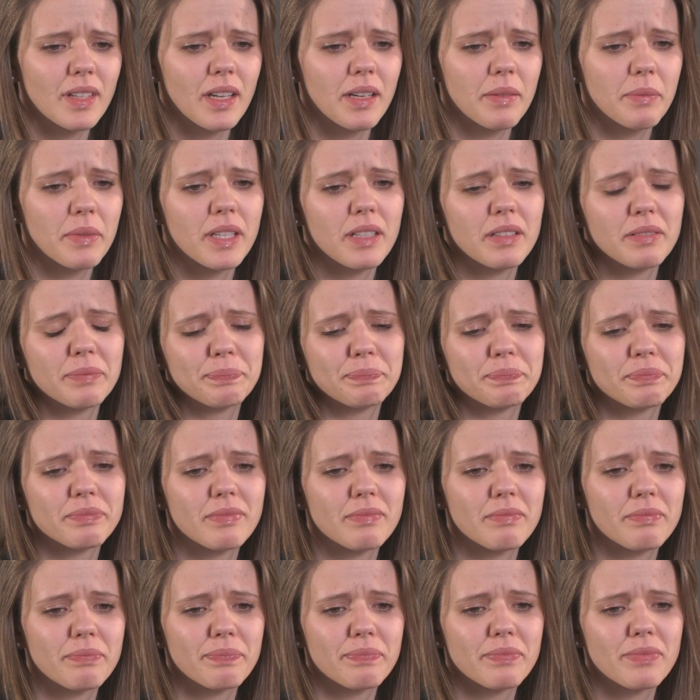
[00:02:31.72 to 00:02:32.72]
I mean,
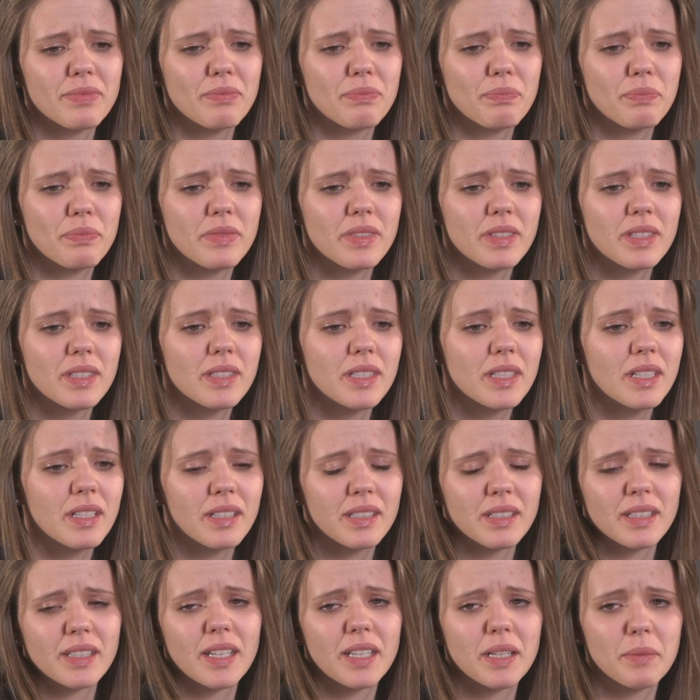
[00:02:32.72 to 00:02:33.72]
she
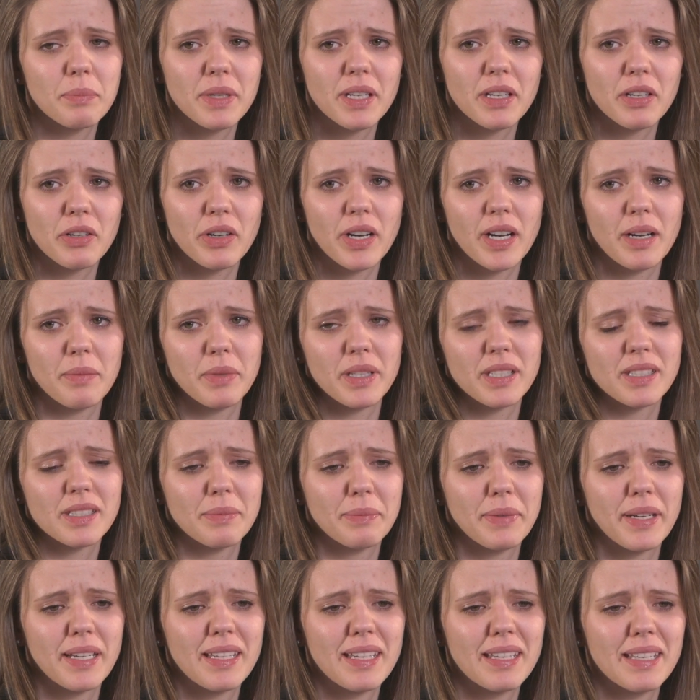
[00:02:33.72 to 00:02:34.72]
doesn't get to be a grandma
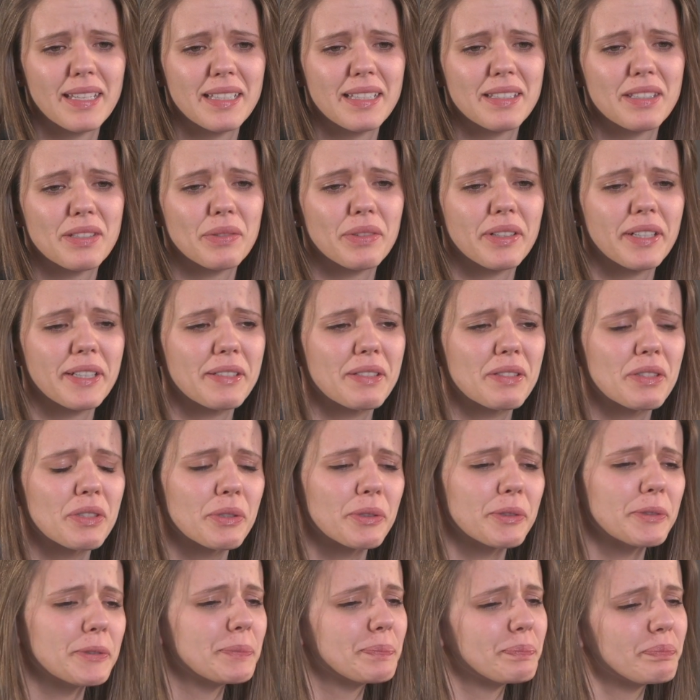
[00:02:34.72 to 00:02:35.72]
to my kids, right?
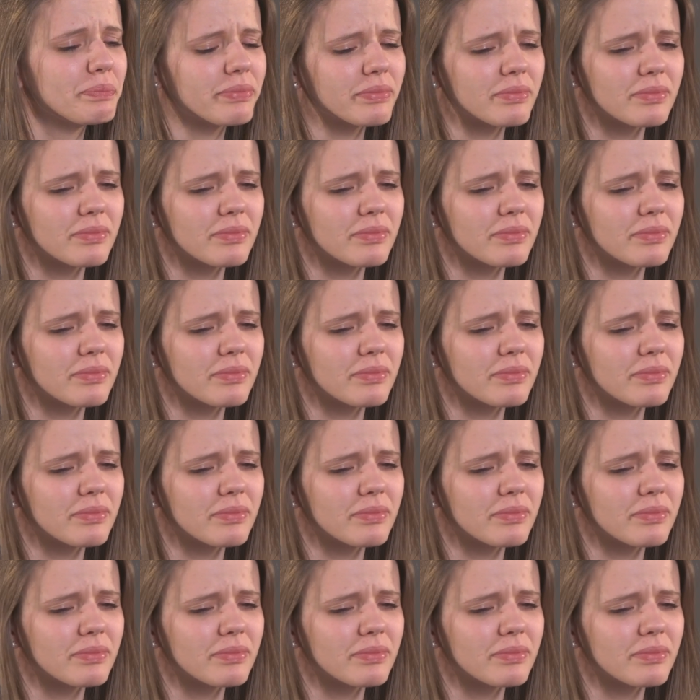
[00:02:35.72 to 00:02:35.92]
So